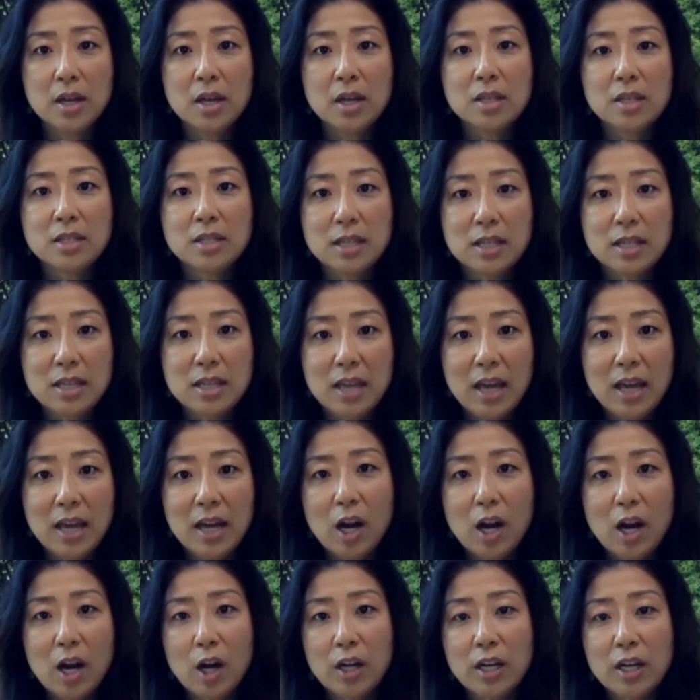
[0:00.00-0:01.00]
To get
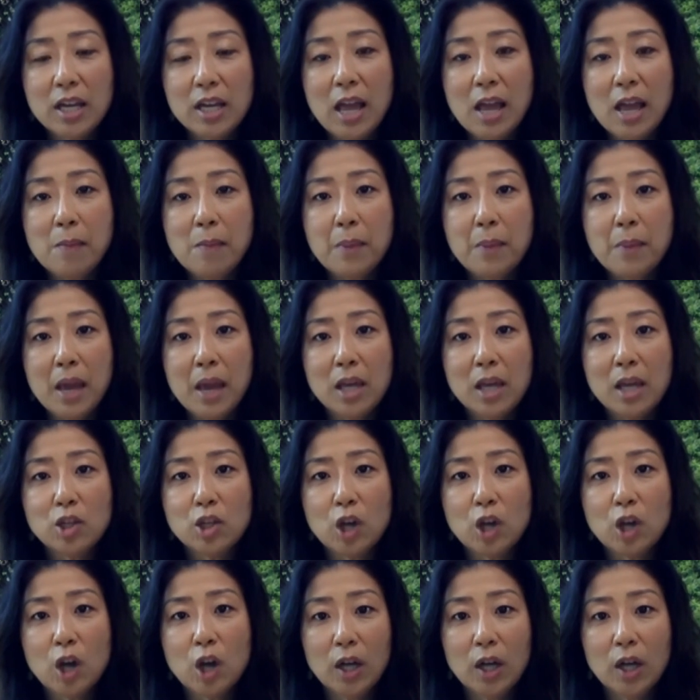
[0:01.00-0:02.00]
our
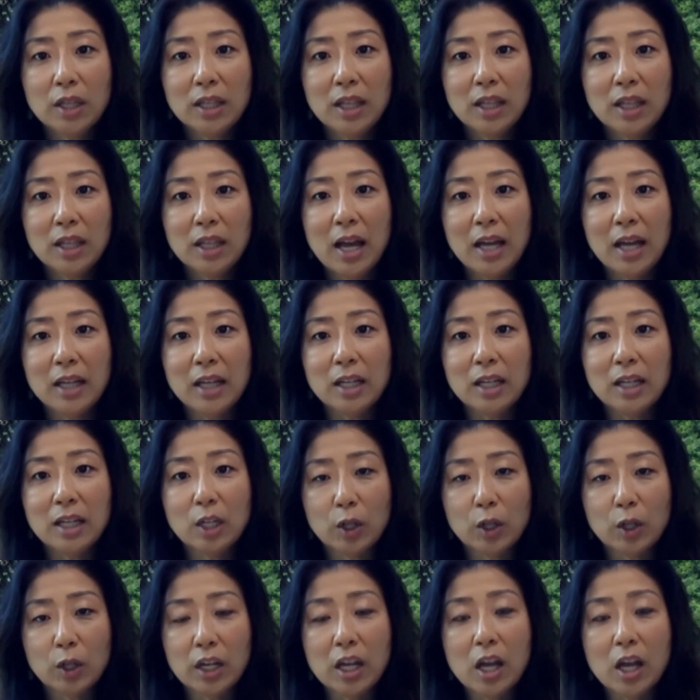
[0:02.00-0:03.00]
EABH online
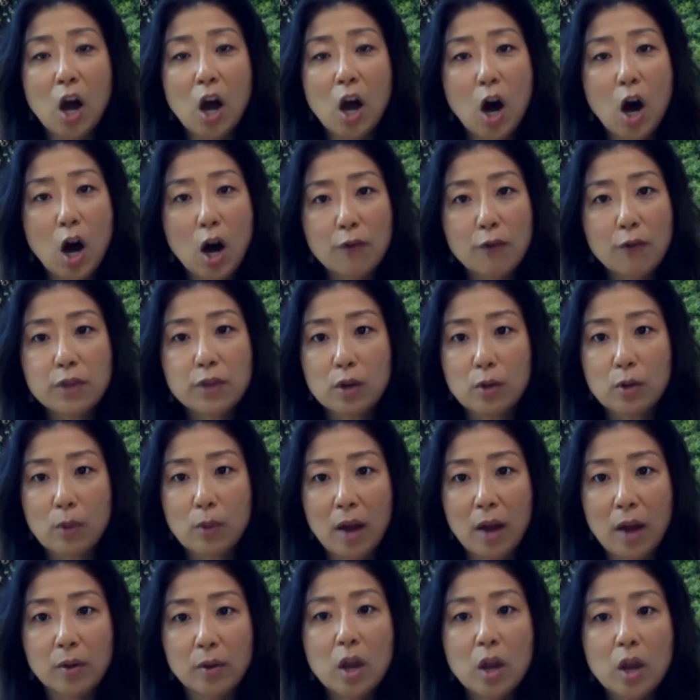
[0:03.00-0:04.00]
learning off the
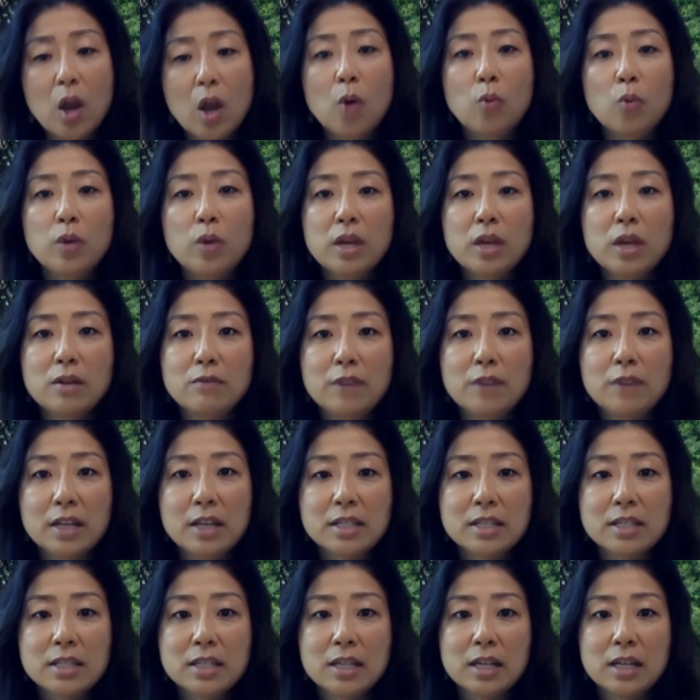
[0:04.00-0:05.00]
ground, we
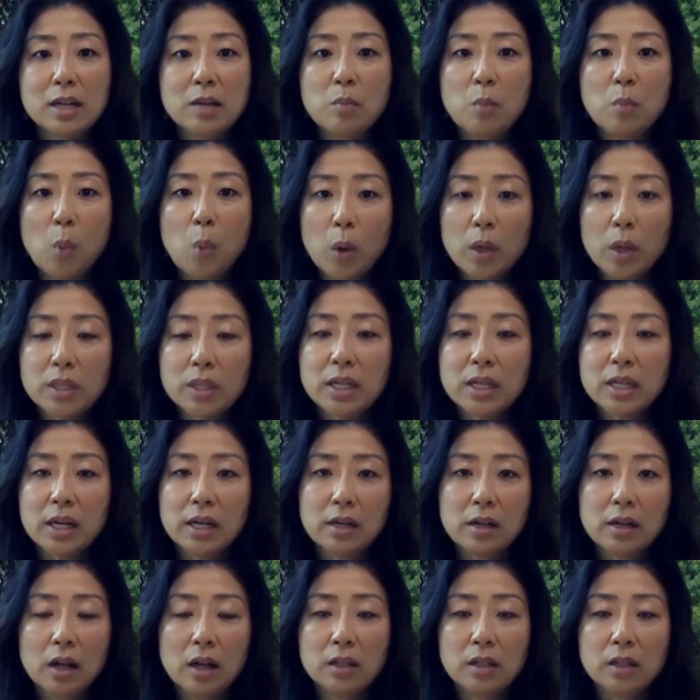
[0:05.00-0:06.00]
invested in more
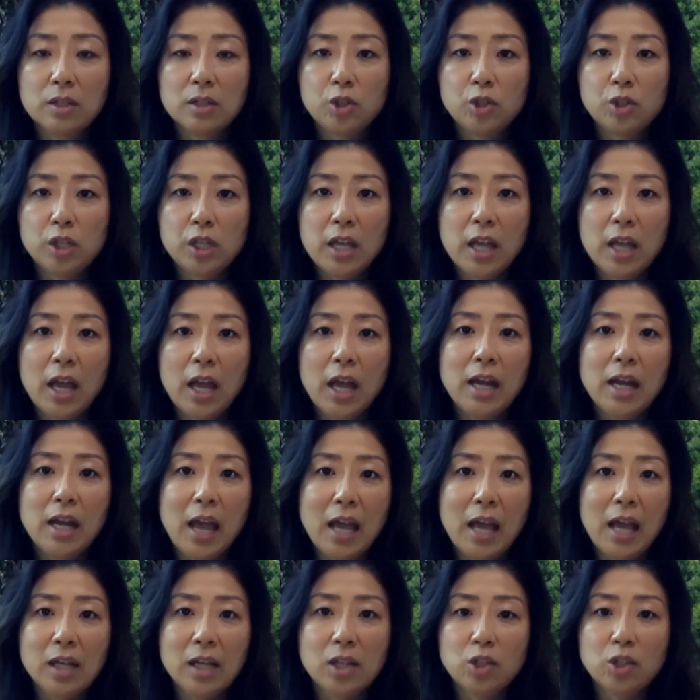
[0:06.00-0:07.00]
technology and
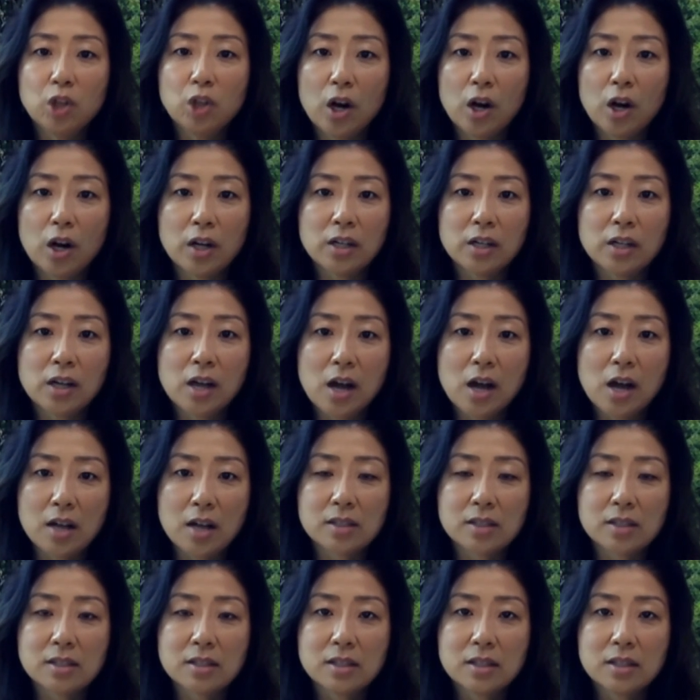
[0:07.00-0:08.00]
HR
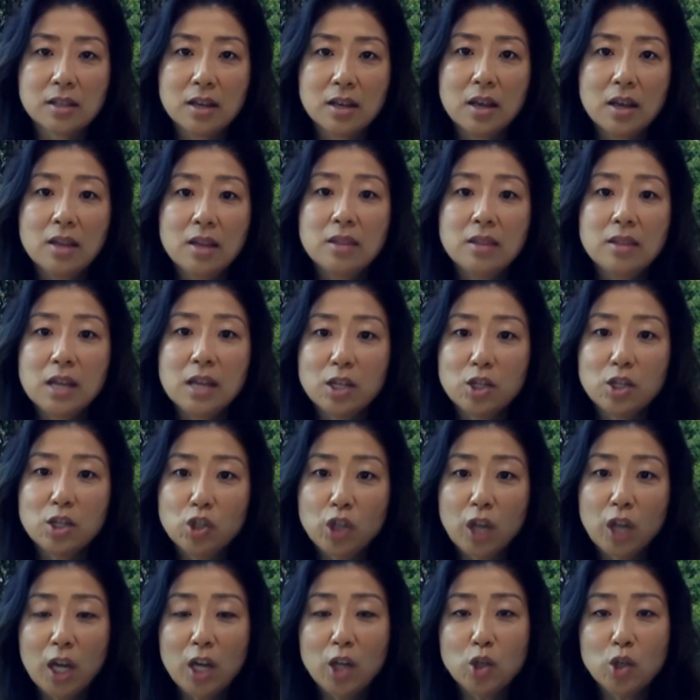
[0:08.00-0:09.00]
costs. The
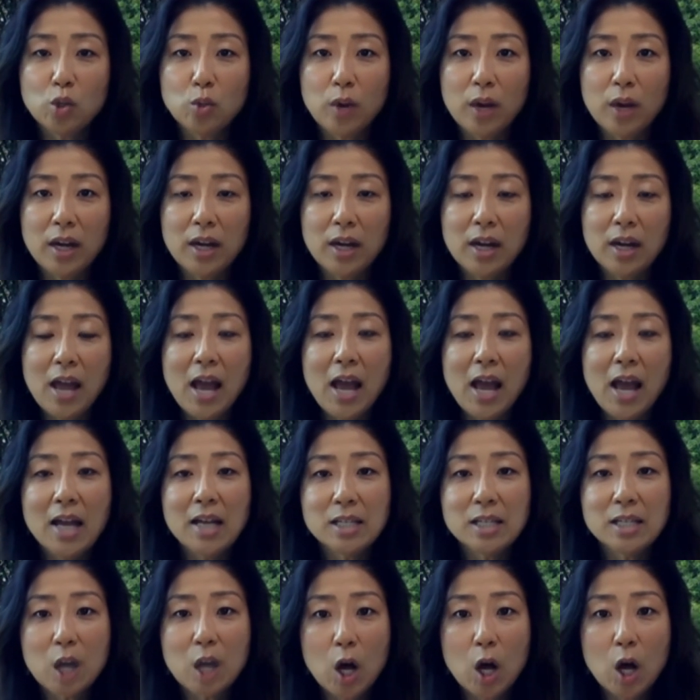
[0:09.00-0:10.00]
exchange rate
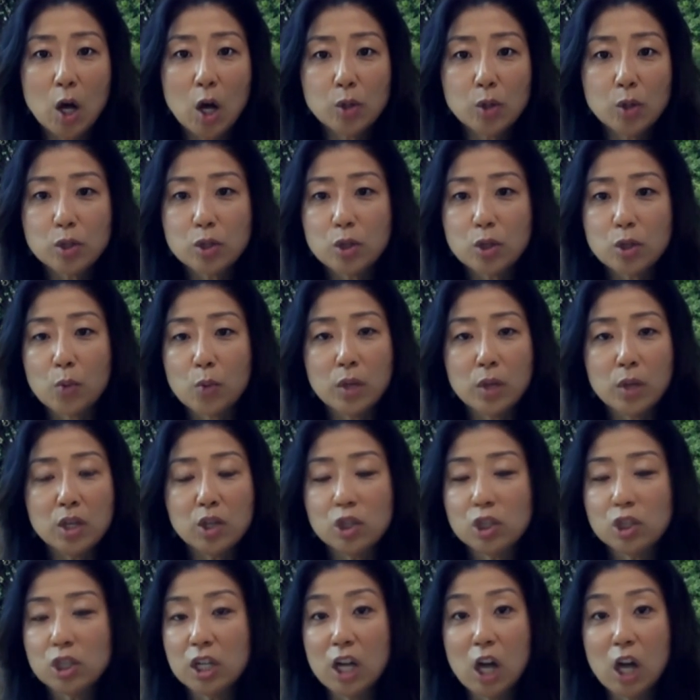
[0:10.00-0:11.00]
has also
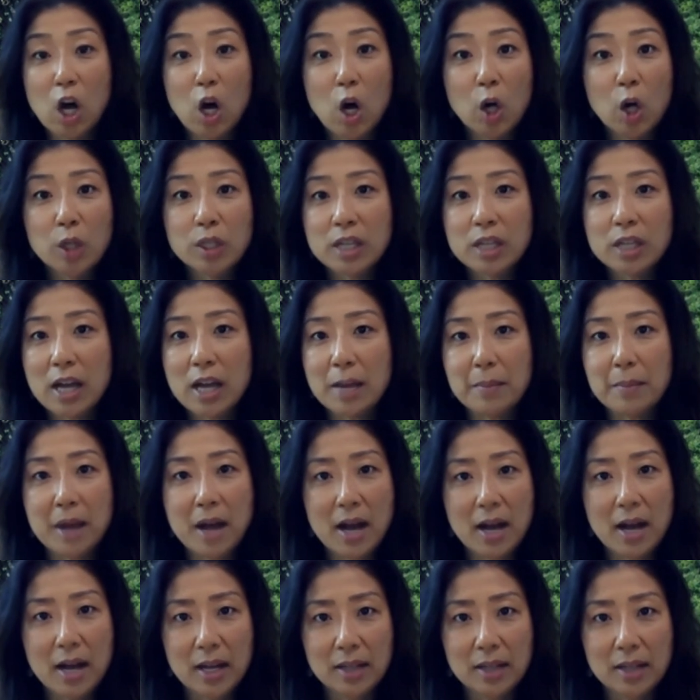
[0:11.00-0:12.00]
reached an all-time
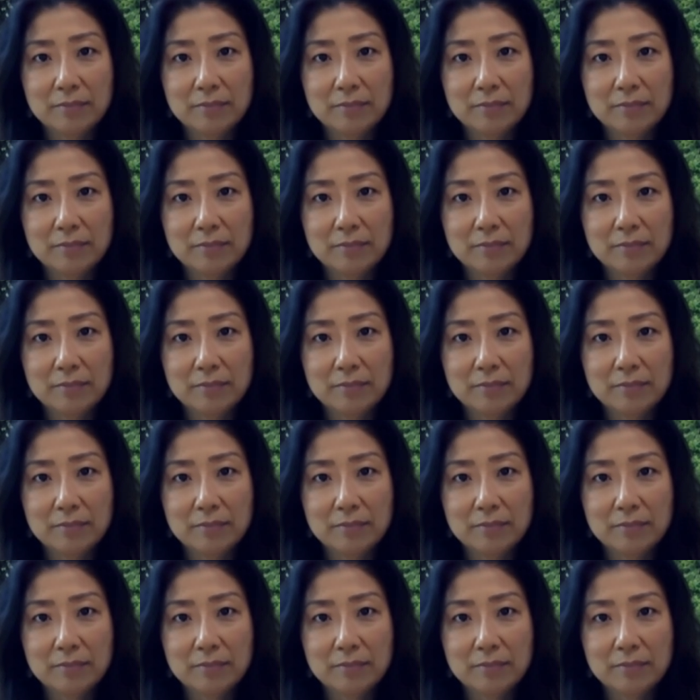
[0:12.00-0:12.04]
high.